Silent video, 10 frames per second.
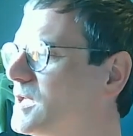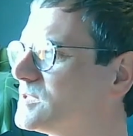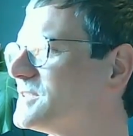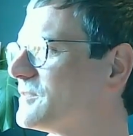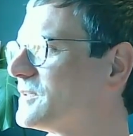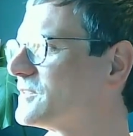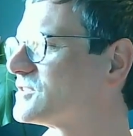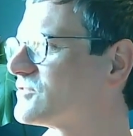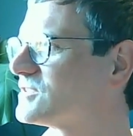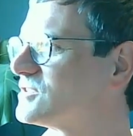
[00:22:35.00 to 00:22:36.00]
So I think the
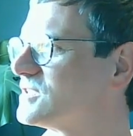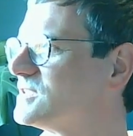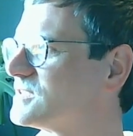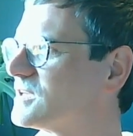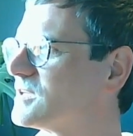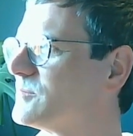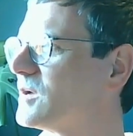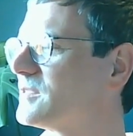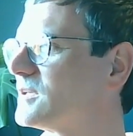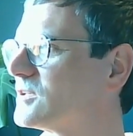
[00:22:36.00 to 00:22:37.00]
strategies,
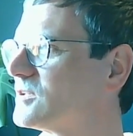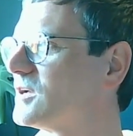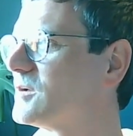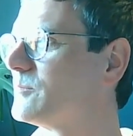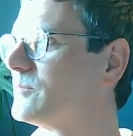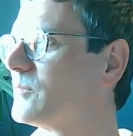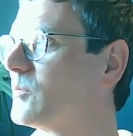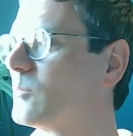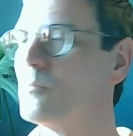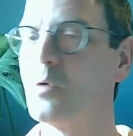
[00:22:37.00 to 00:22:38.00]

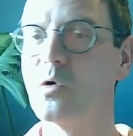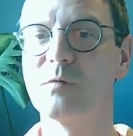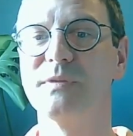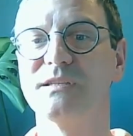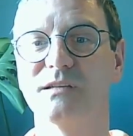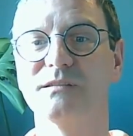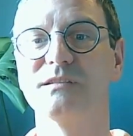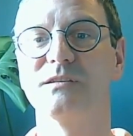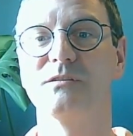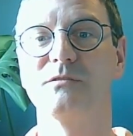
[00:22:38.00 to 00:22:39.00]
more can be done
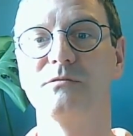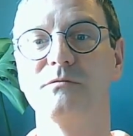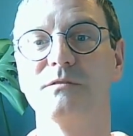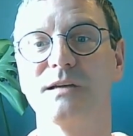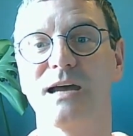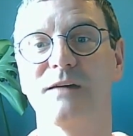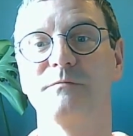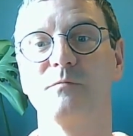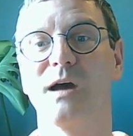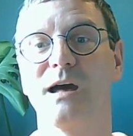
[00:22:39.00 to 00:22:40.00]
to have
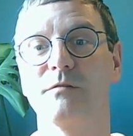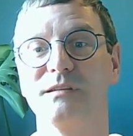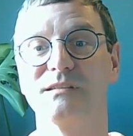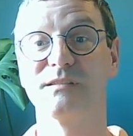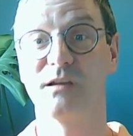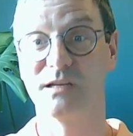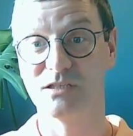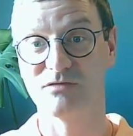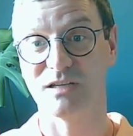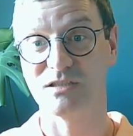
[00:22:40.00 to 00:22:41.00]
more healthy design
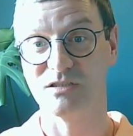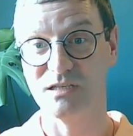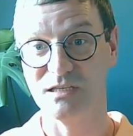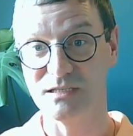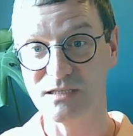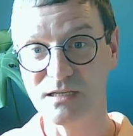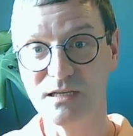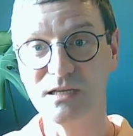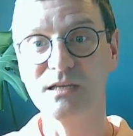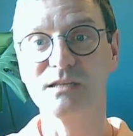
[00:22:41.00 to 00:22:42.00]
strategies.
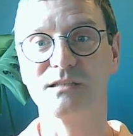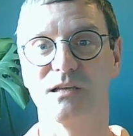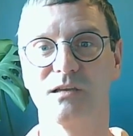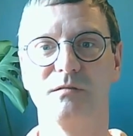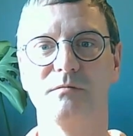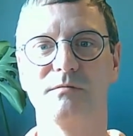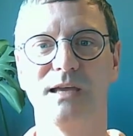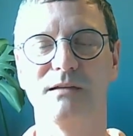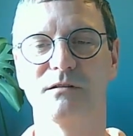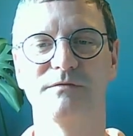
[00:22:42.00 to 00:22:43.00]
So
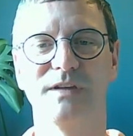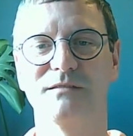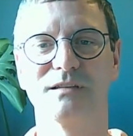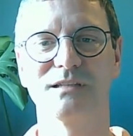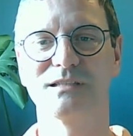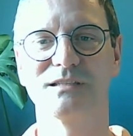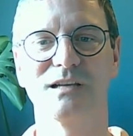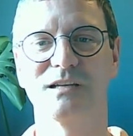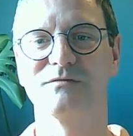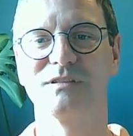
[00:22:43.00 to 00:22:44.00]
there are various
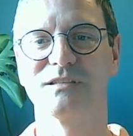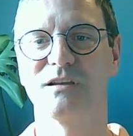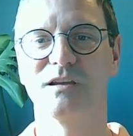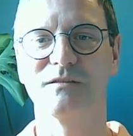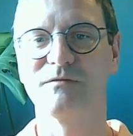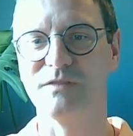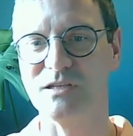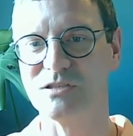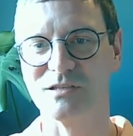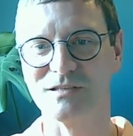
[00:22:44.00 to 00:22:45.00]
kind of design
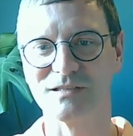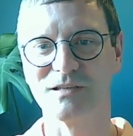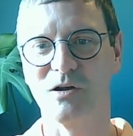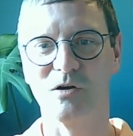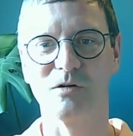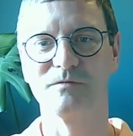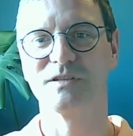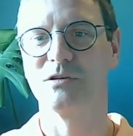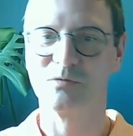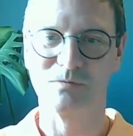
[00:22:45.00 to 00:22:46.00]
features of
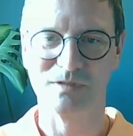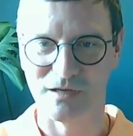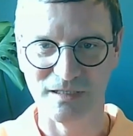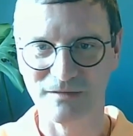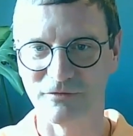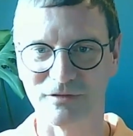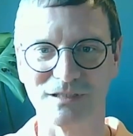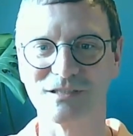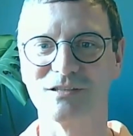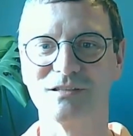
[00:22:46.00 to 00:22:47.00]
social sites, for
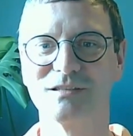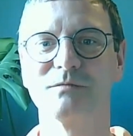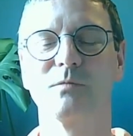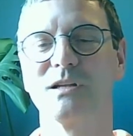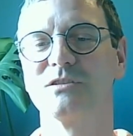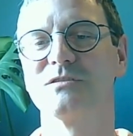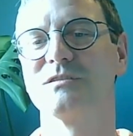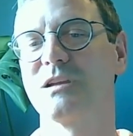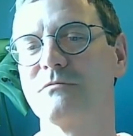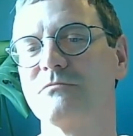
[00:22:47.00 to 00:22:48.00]
instance, which don't